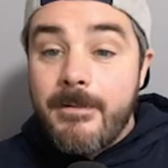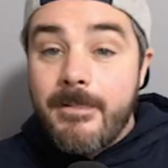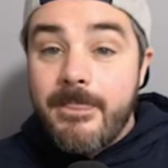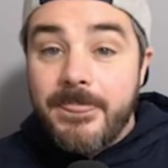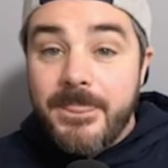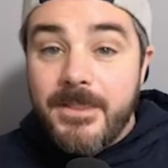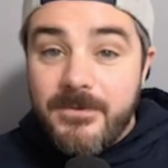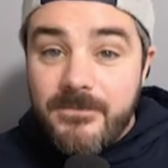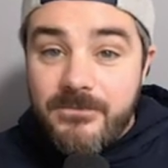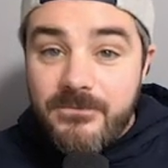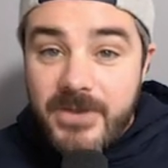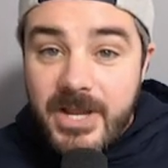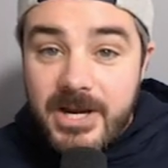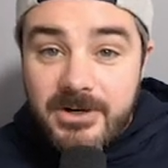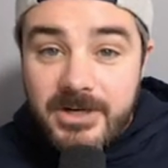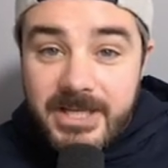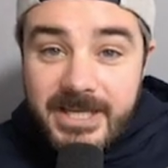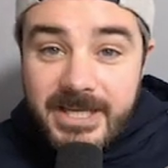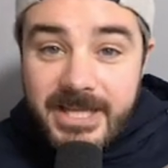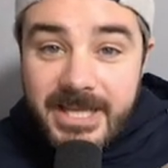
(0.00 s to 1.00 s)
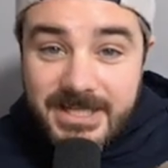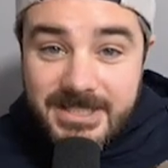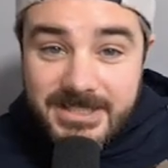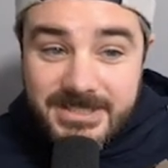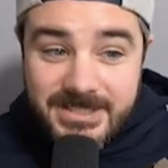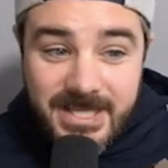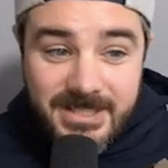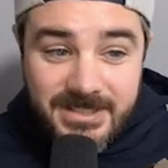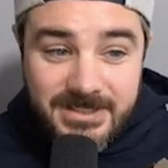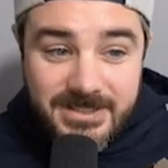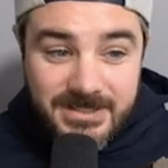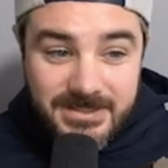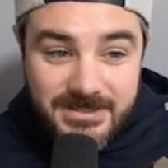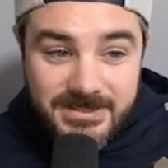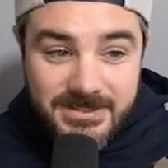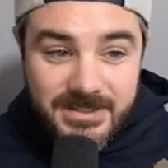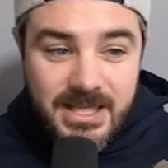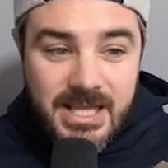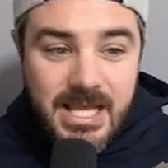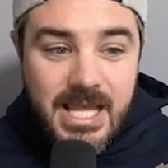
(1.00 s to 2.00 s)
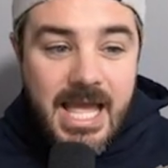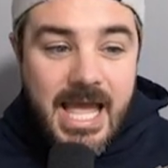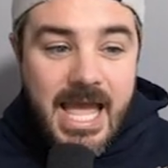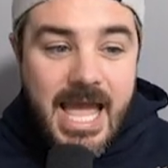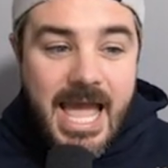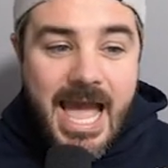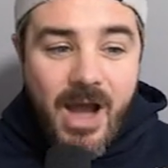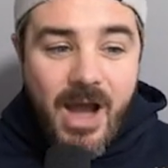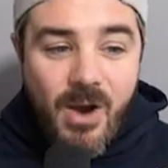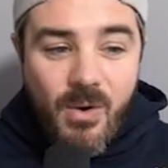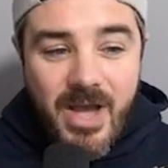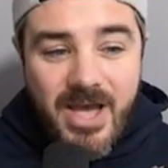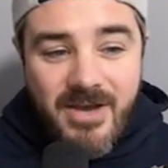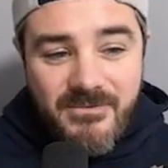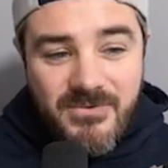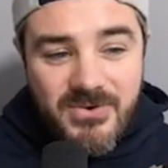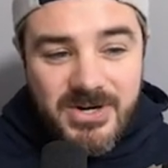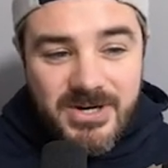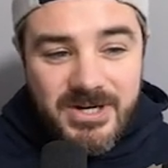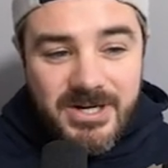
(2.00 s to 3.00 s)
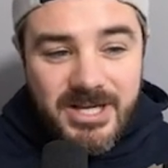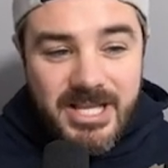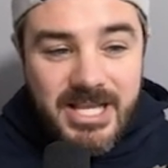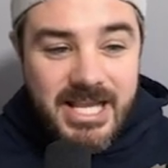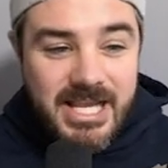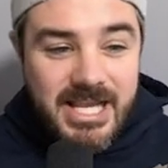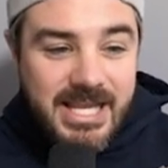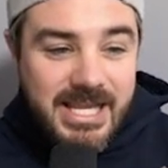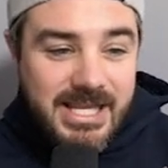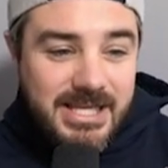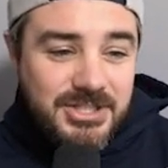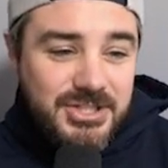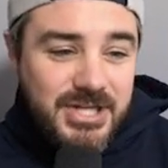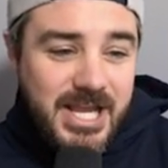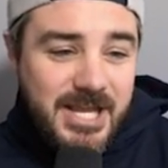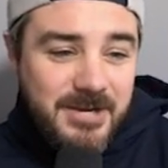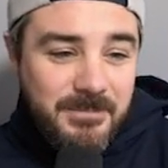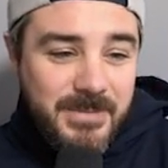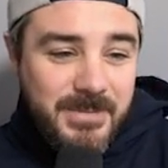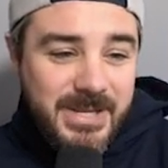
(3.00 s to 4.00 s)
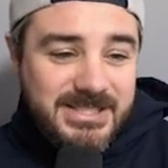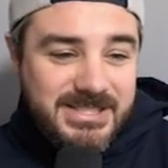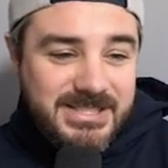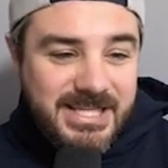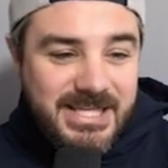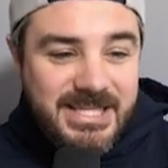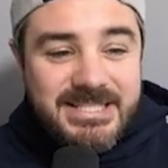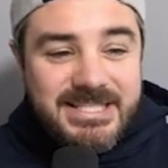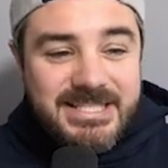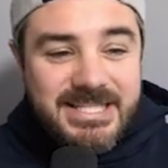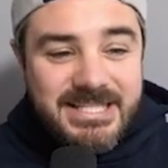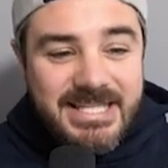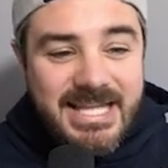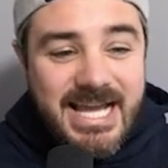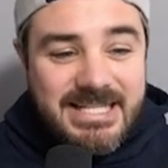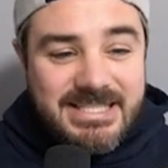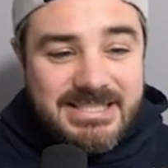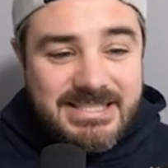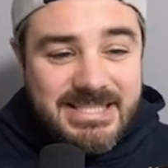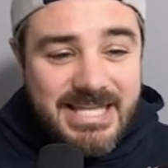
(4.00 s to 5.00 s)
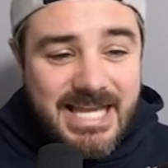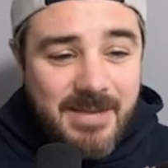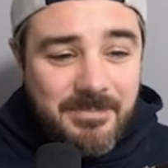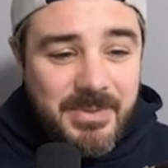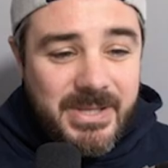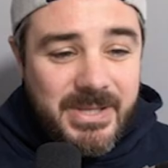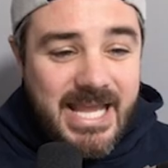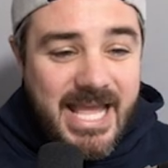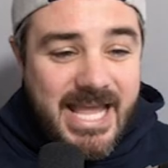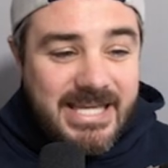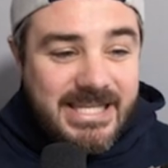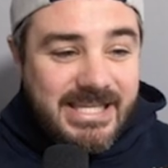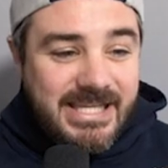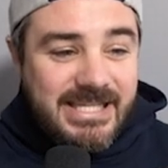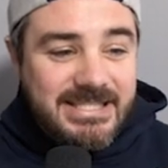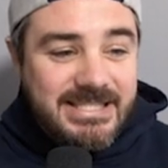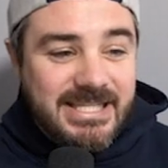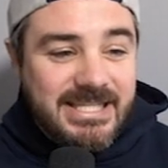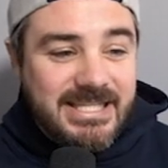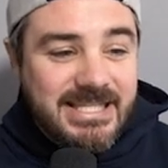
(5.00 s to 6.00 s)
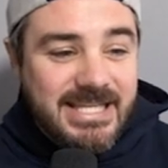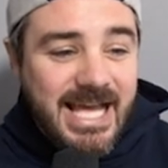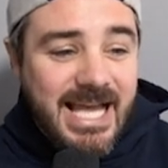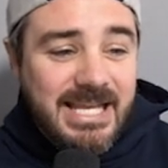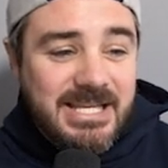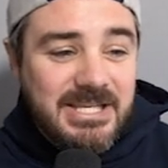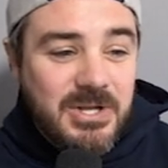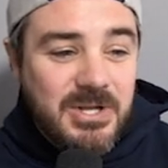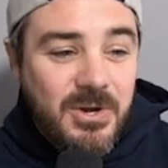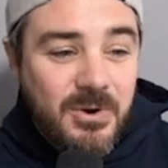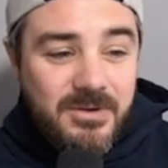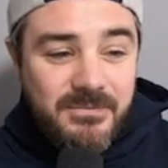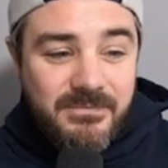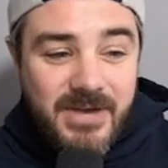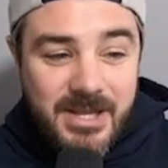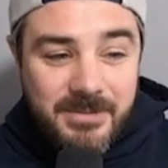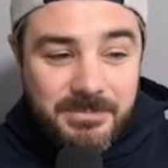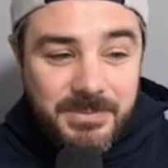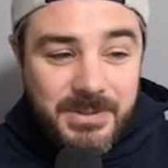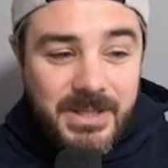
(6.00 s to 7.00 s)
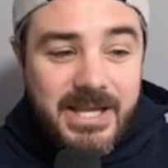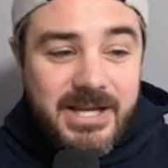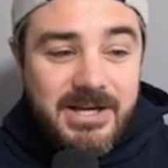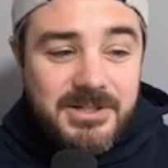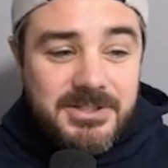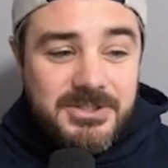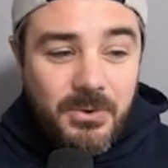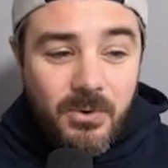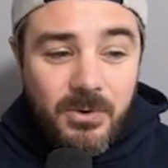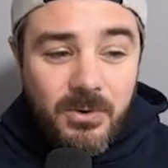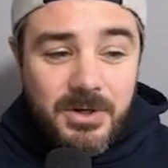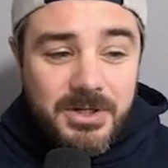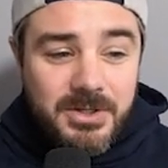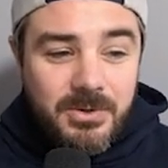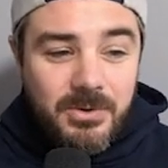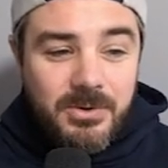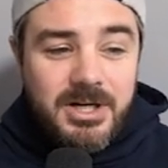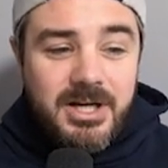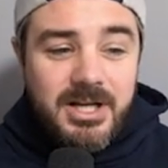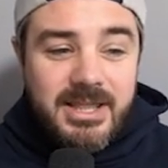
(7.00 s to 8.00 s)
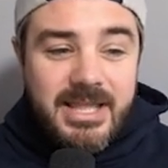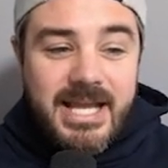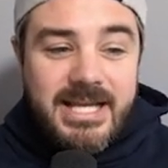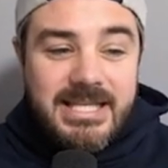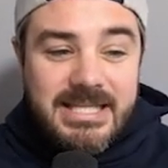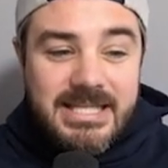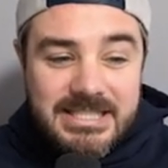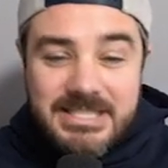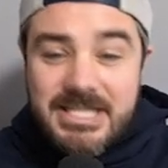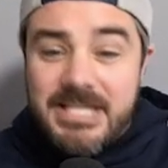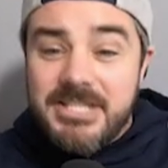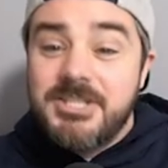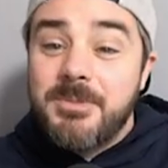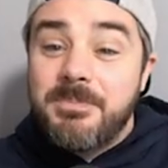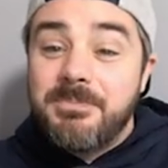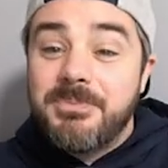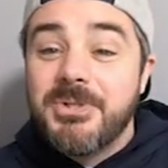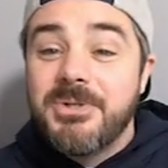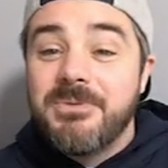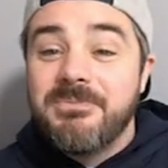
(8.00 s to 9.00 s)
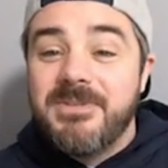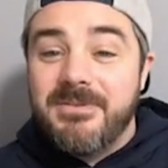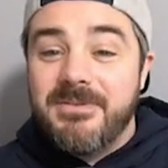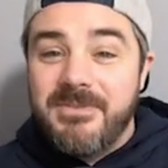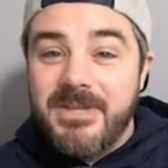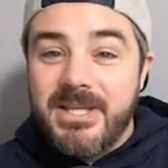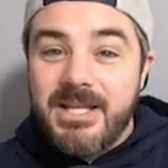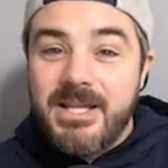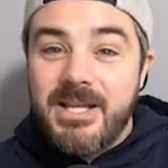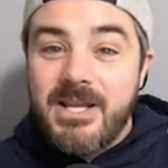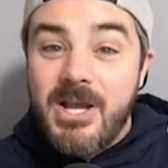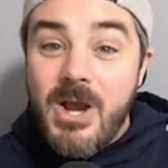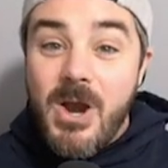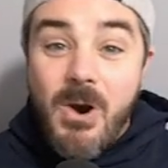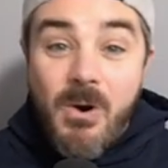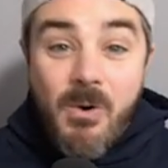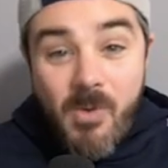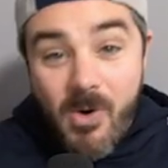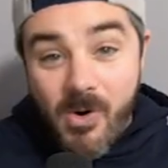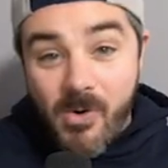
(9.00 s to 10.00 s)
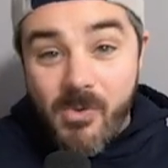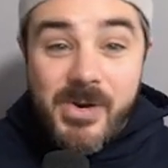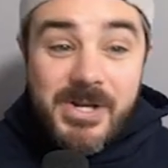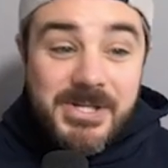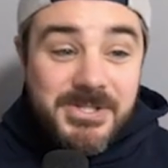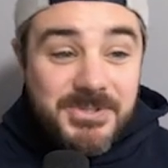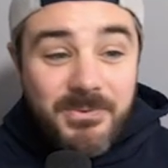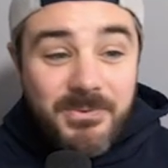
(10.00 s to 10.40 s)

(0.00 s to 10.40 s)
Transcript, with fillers: The very next sentence. However, Hinch admits he did not stop it, and he did not notify players or Cora that he disapproved of it. Well, which